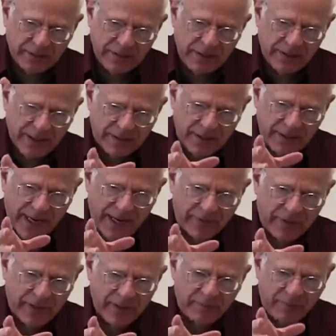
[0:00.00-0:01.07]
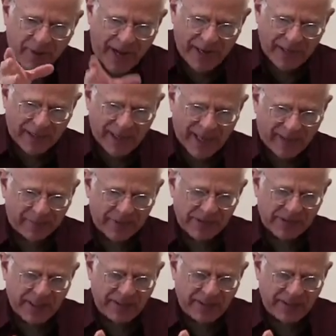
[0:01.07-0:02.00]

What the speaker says: These are now the buying capitalists.